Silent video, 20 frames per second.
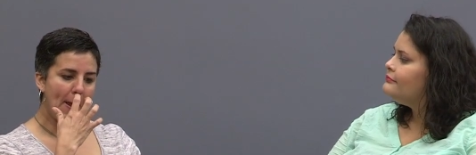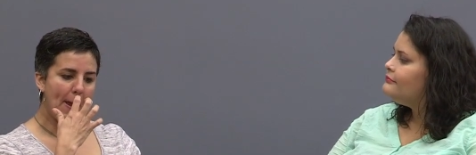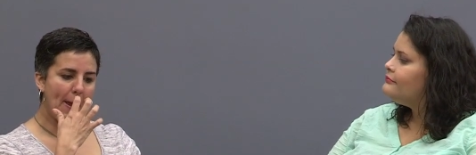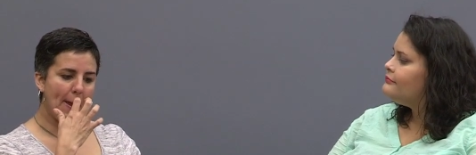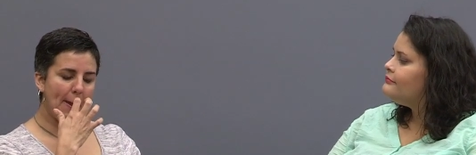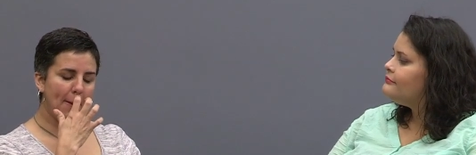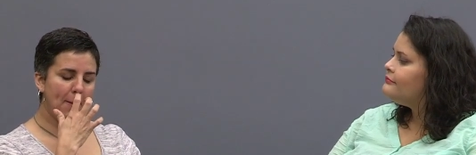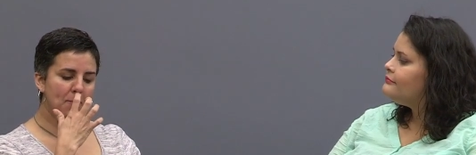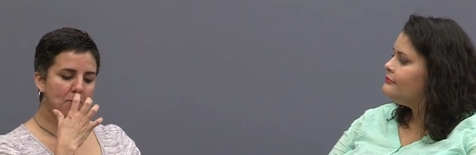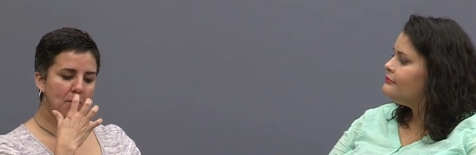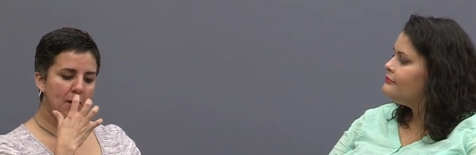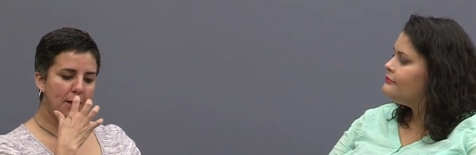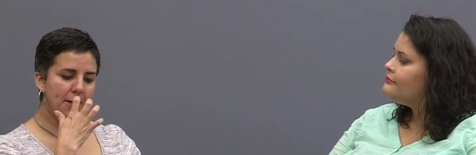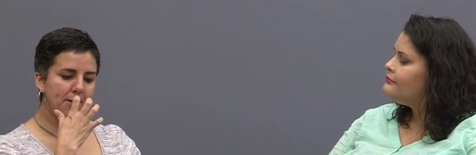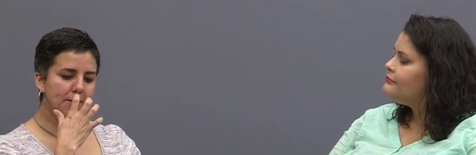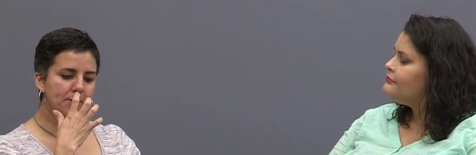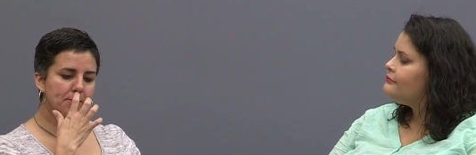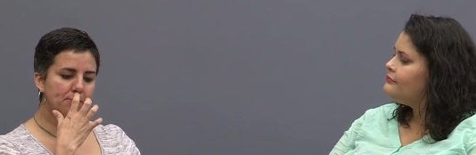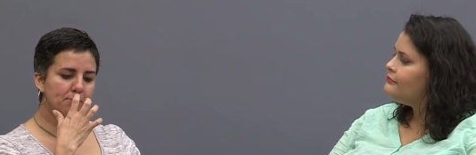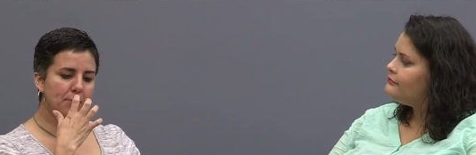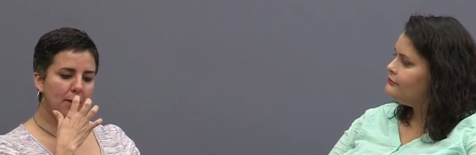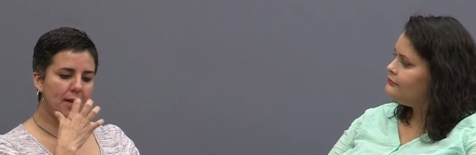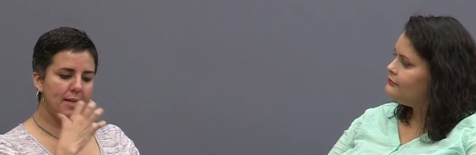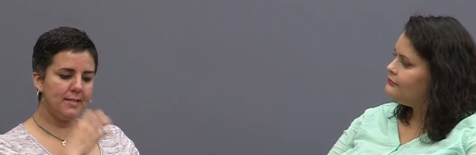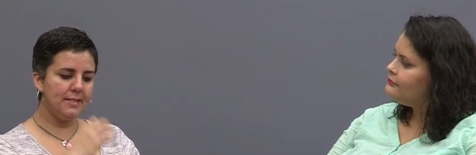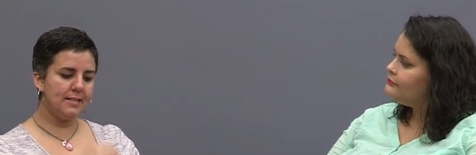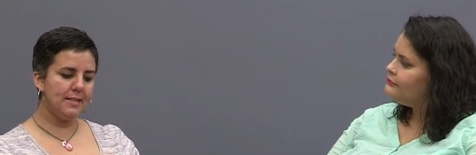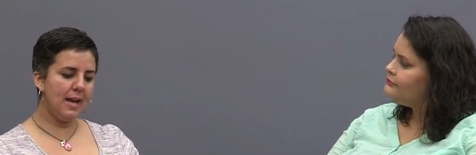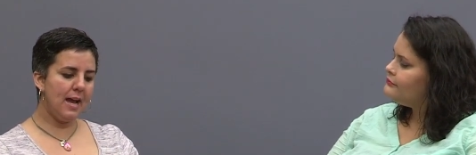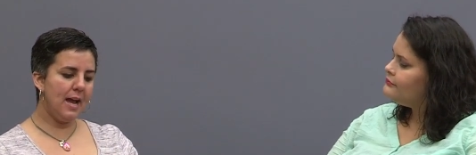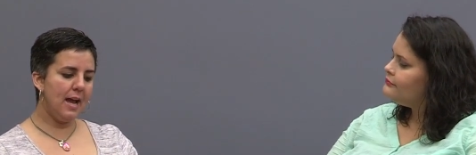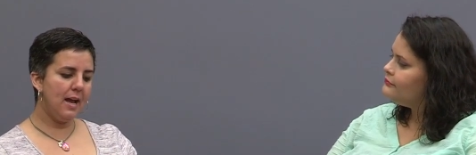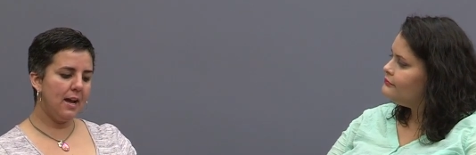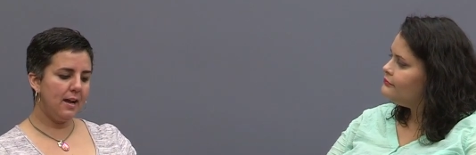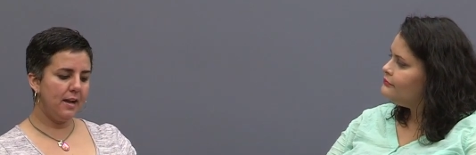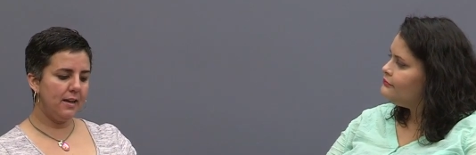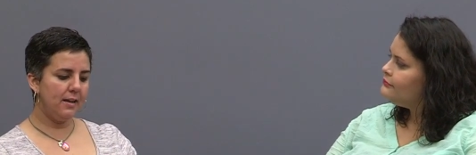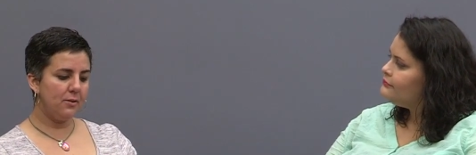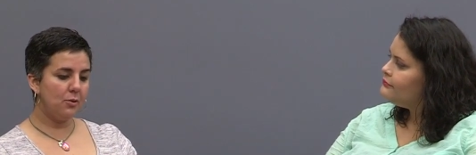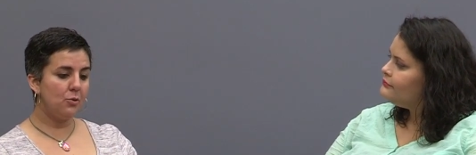Speaker 1: and my my
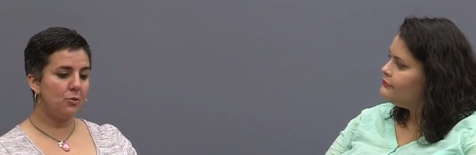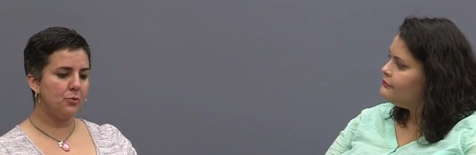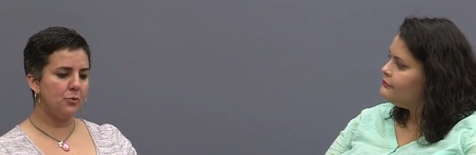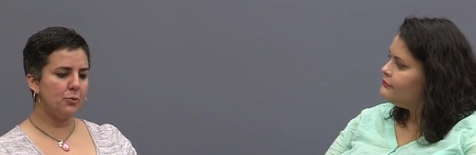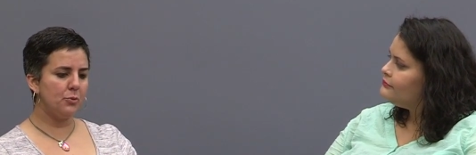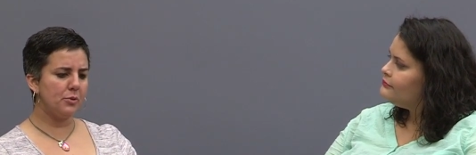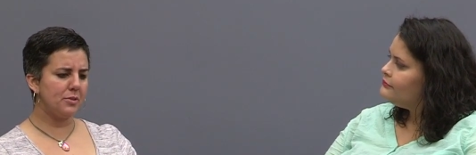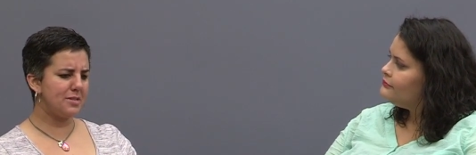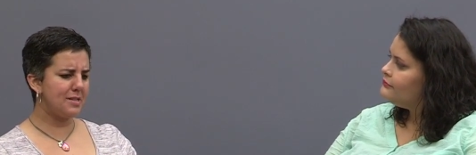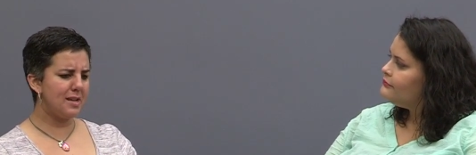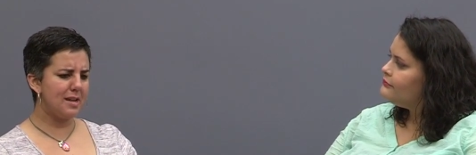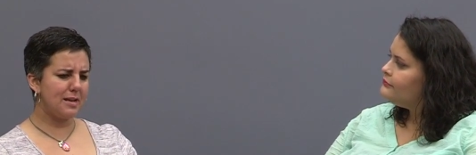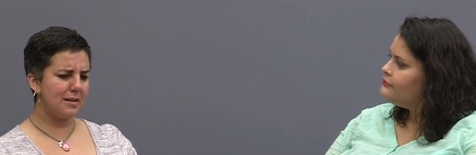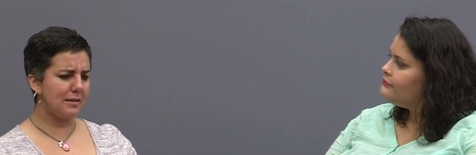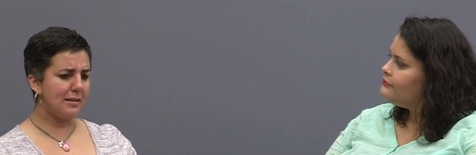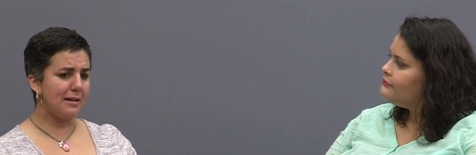dad, who was like